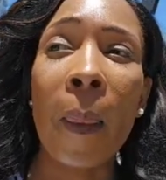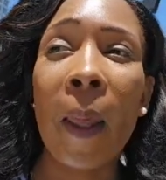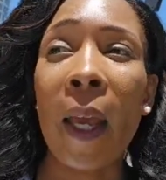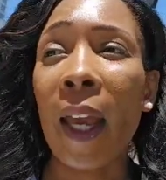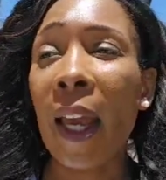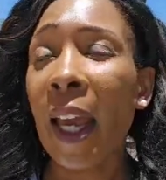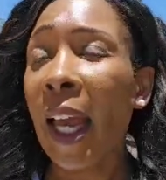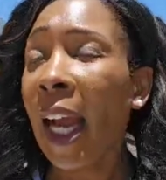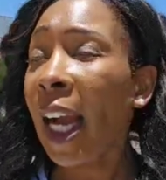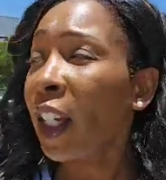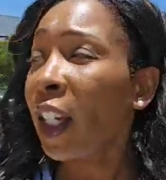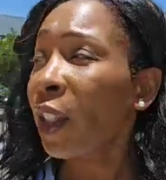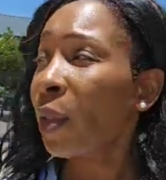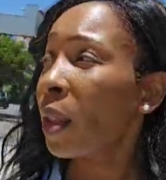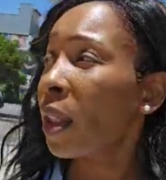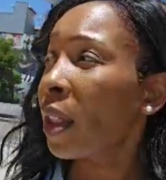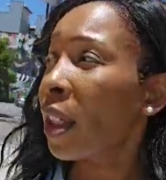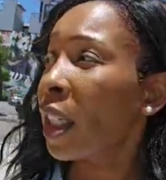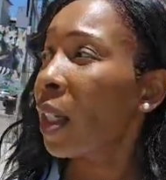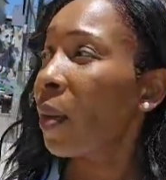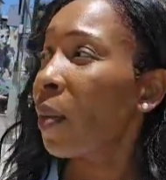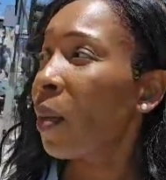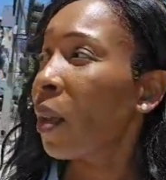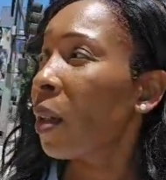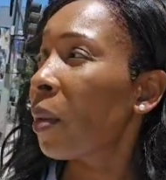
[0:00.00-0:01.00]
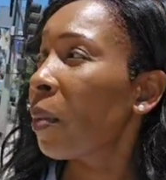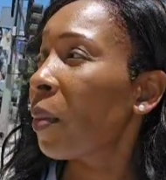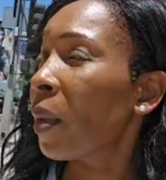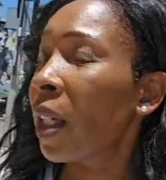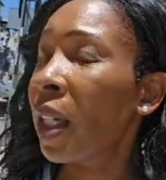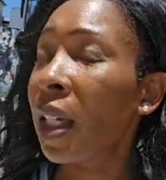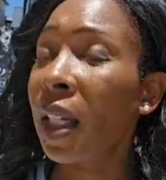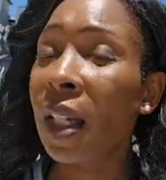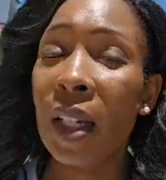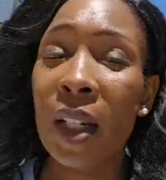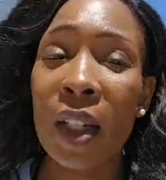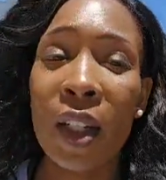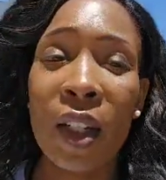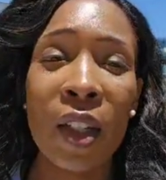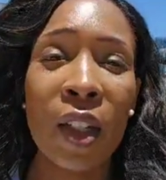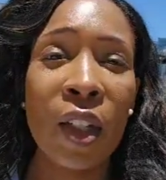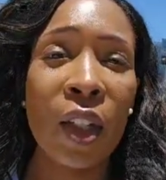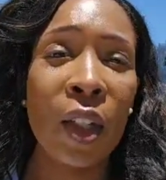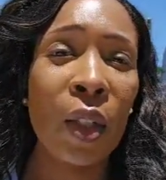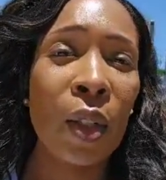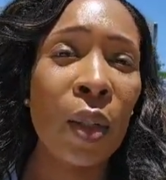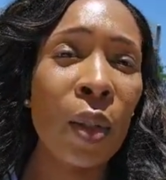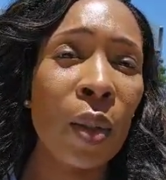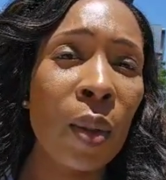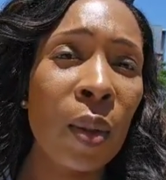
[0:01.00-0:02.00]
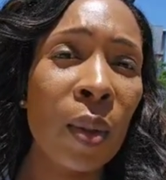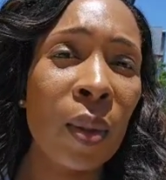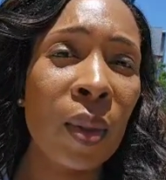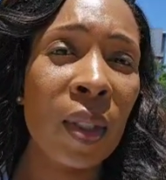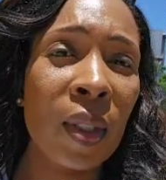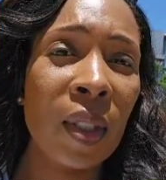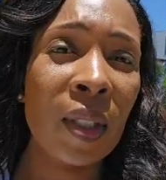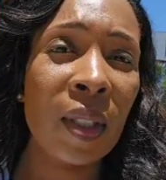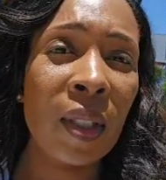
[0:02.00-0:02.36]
Actually, when we use